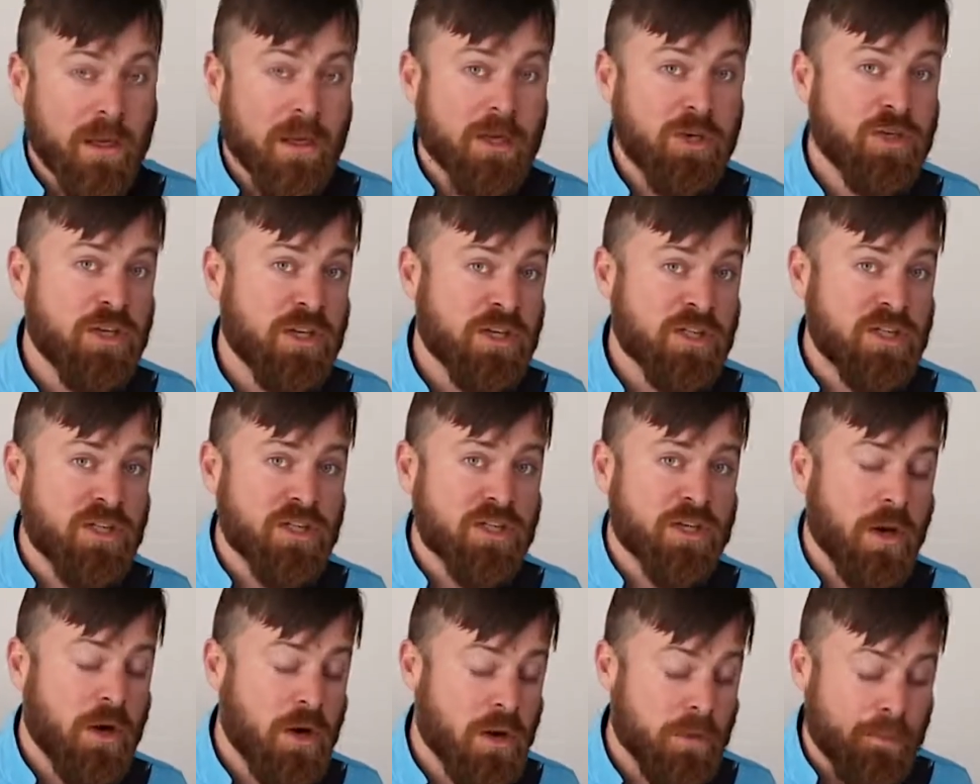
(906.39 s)
Just
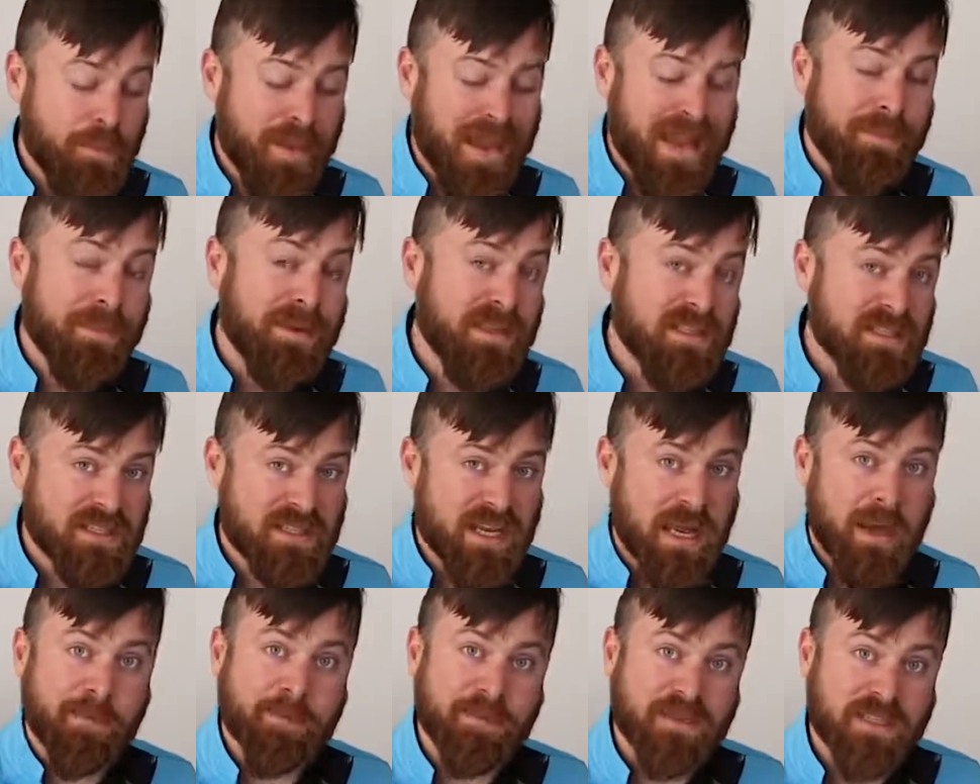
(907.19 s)
start baby
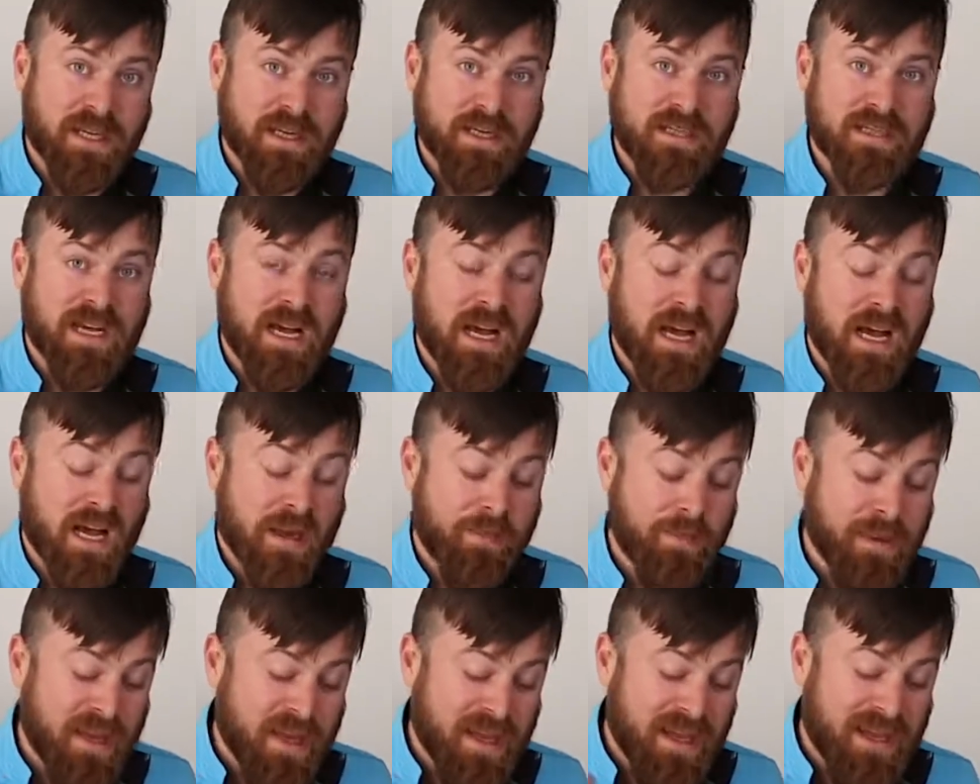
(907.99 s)
steps at a time.